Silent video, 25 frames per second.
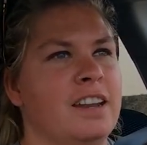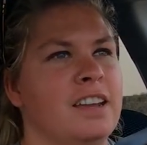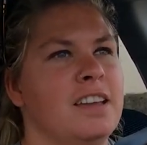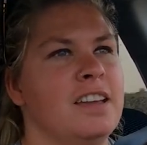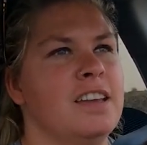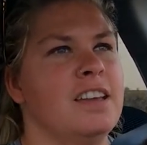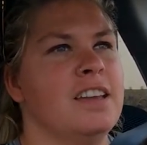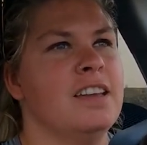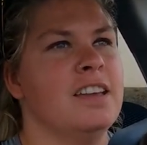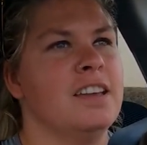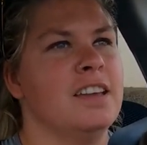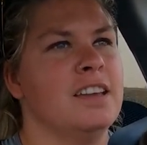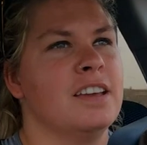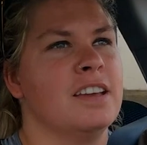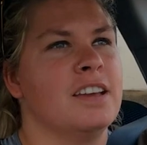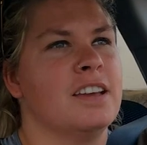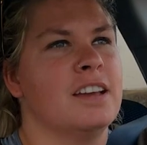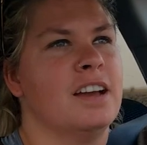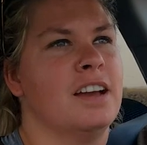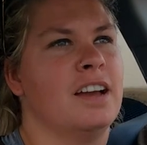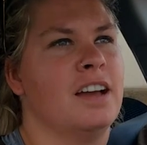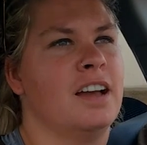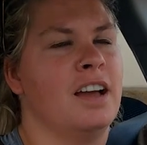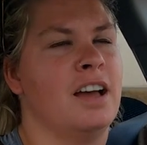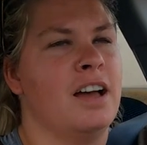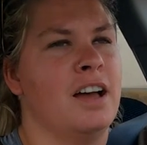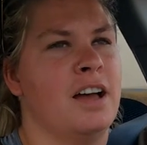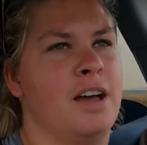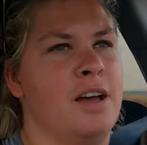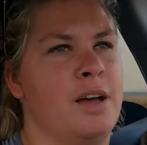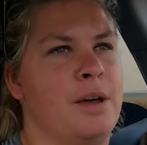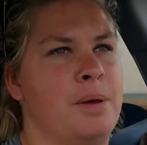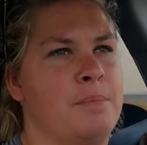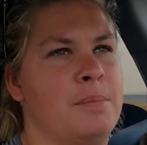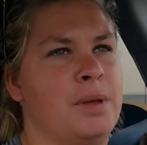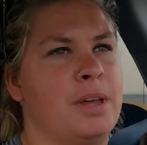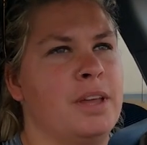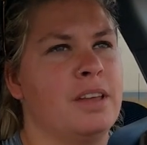
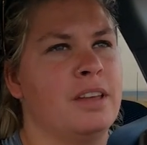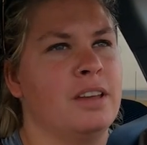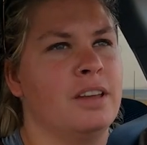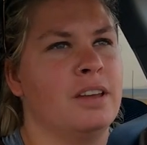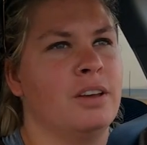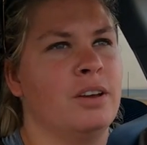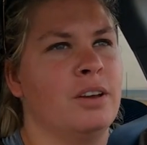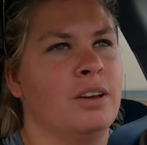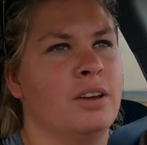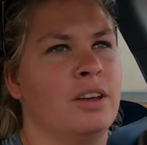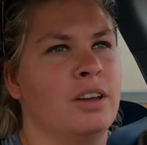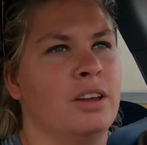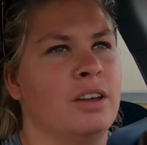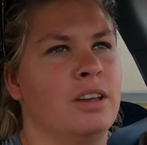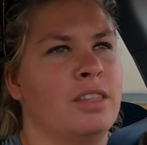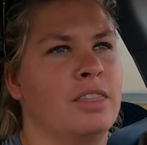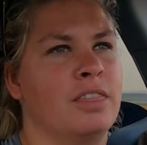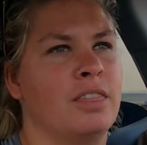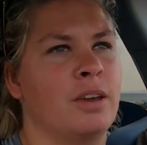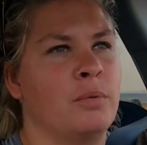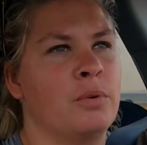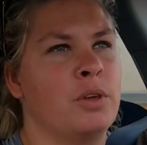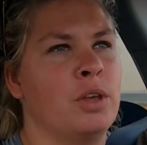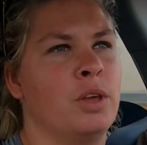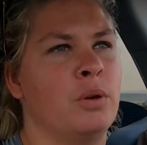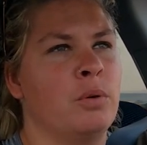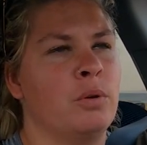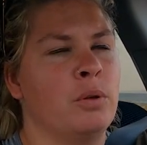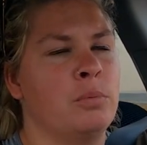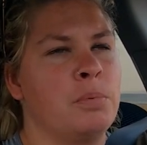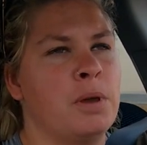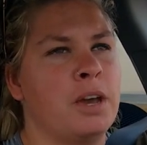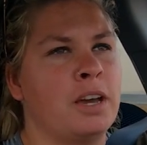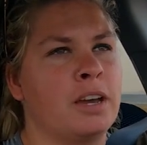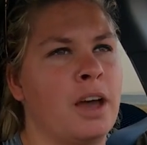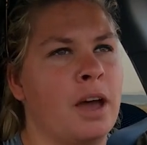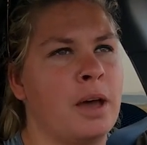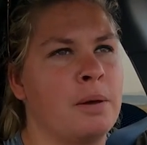Um, that we
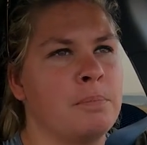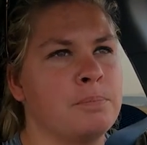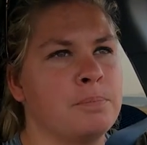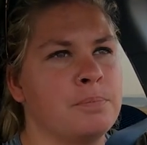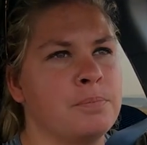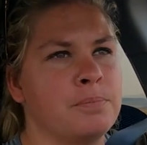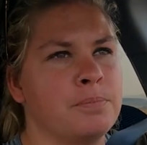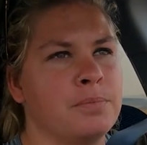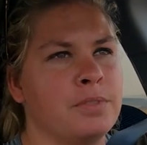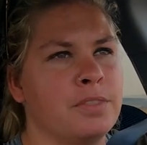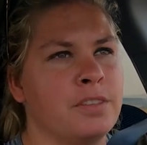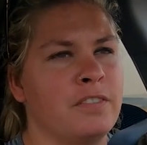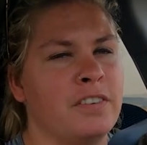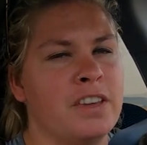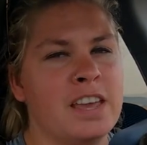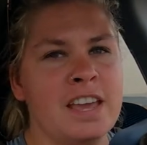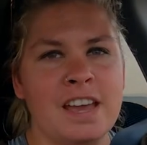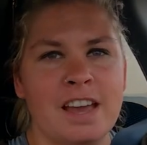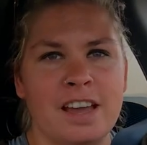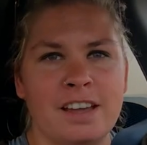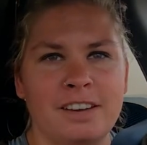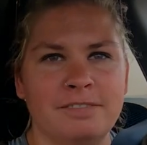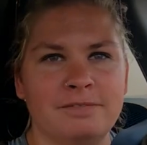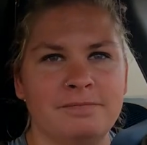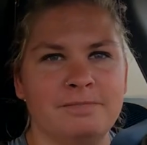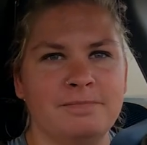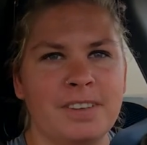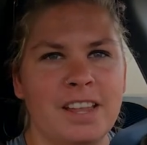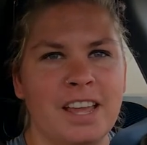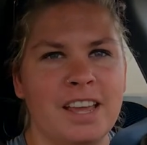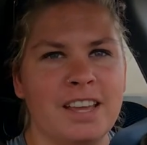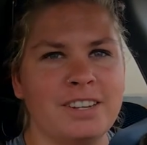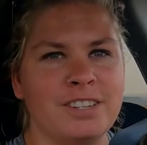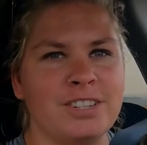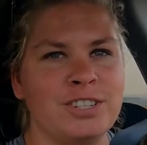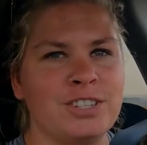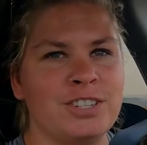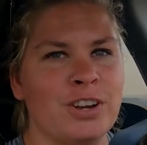would pick up the van
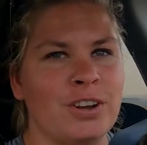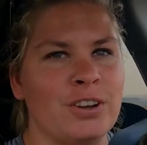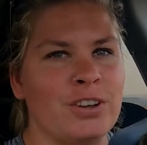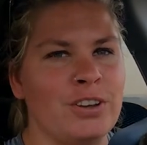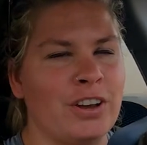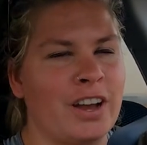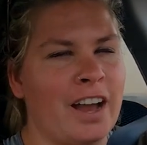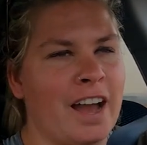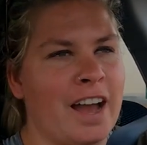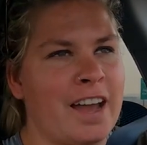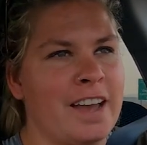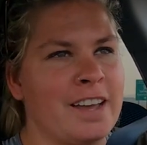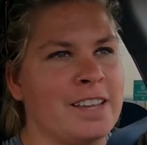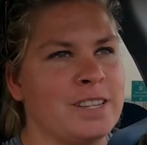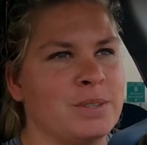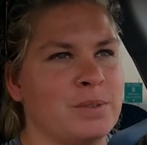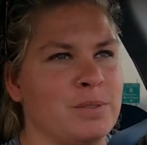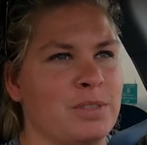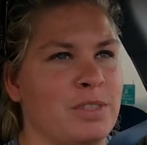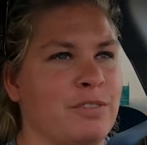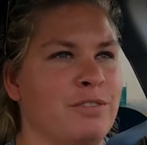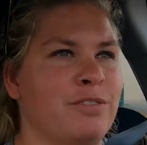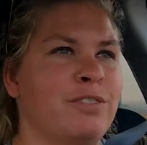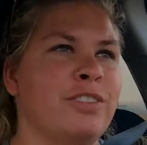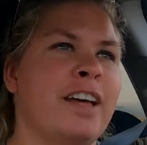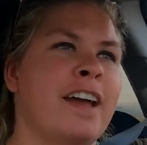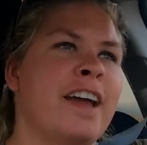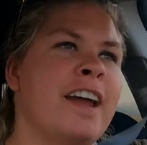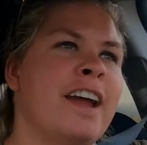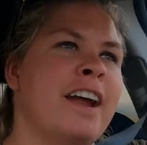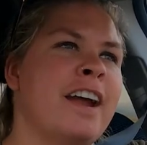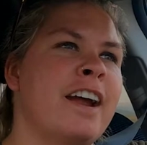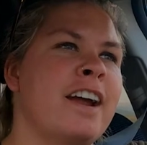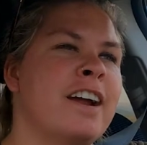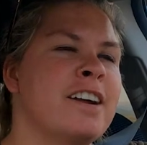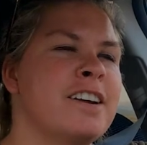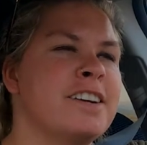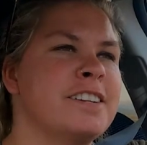and show you guys the
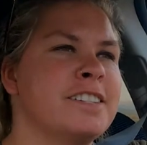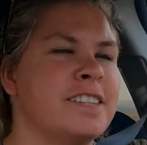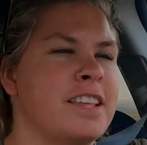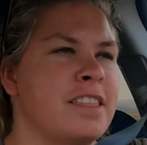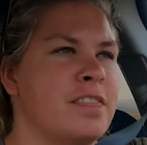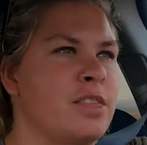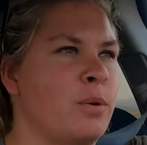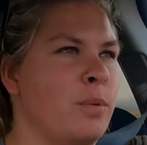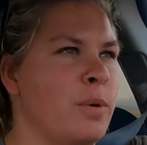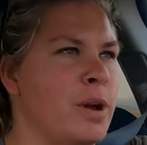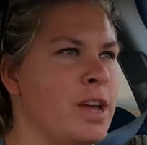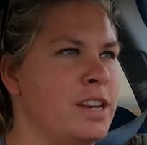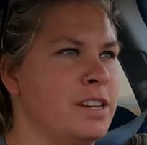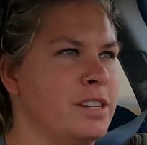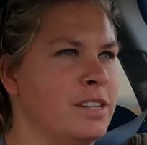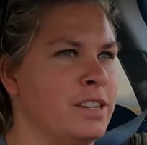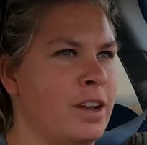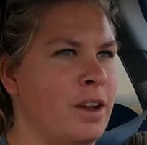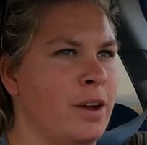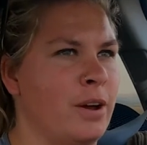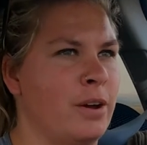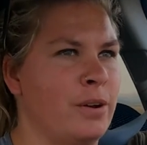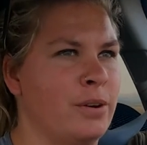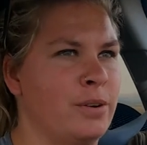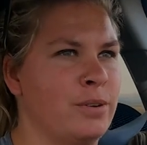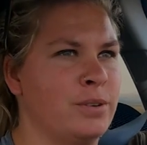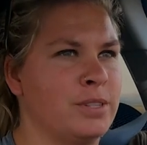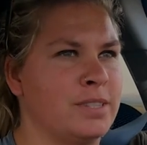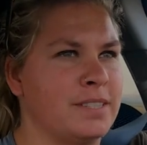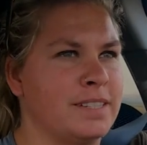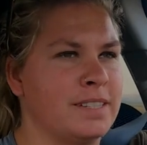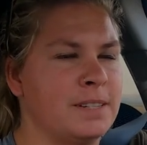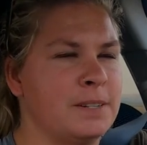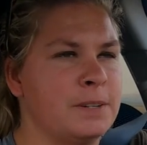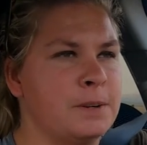flares and the windows.